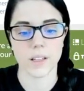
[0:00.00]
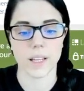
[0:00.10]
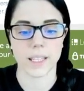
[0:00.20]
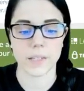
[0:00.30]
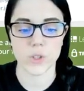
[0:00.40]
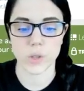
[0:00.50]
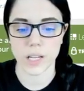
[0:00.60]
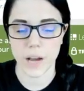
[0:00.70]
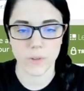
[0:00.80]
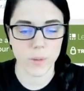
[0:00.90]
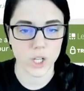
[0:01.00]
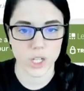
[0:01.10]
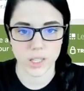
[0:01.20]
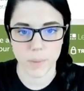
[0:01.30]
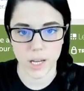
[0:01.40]
and it gives you the
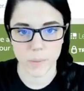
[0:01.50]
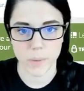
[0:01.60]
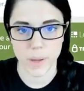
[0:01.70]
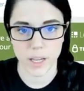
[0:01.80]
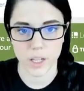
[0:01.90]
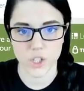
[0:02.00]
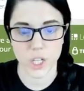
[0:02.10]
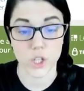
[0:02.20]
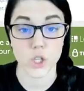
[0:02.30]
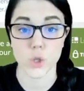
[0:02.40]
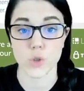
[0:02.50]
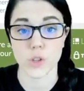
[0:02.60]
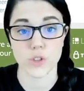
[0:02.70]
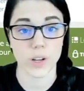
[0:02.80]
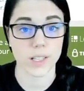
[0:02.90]
confirmation at the bottom of the page and it
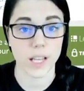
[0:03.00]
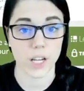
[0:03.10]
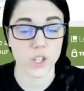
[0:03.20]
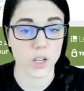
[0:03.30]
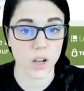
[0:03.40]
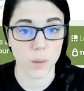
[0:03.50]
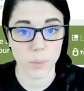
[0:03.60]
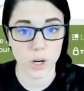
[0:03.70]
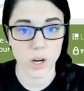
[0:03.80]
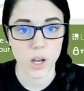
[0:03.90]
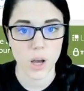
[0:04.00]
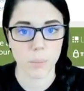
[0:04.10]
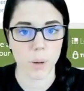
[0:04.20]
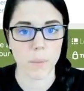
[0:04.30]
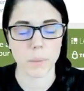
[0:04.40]
shows you the transaction number,